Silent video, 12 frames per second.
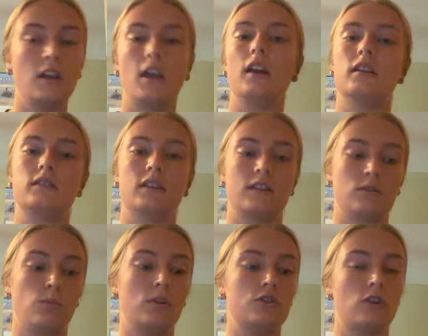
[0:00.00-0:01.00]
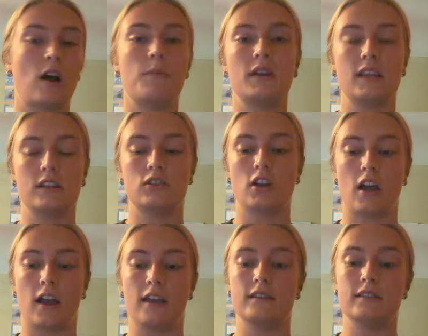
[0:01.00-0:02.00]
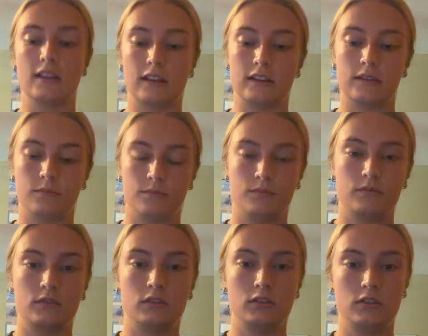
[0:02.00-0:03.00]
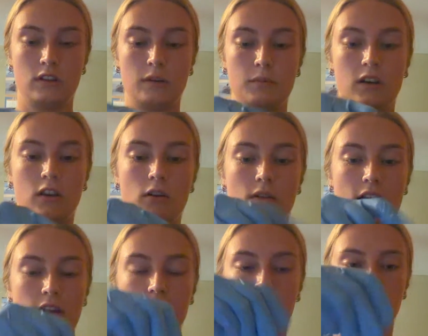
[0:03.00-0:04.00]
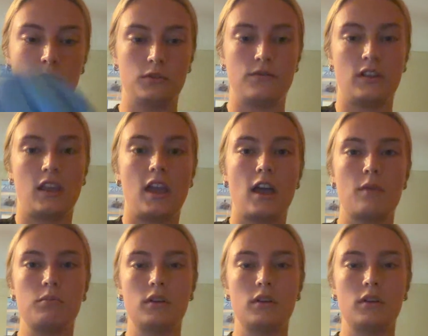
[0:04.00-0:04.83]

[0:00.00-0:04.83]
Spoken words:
and it says 1 drop in each eye daily. So then I'm going to go ahead and remove the cap